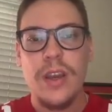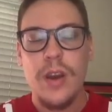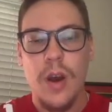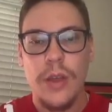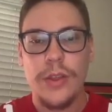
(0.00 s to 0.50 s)

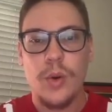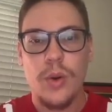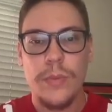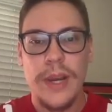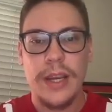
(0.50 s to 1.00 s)
on the
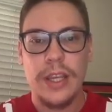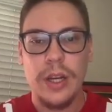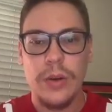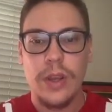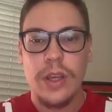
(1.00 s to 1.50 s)
quarterback.
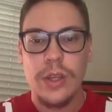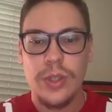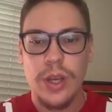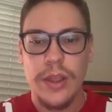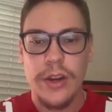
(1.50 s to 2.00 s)
You
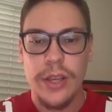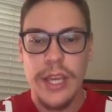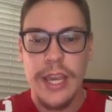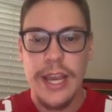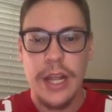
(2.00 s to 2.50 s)
saw there he had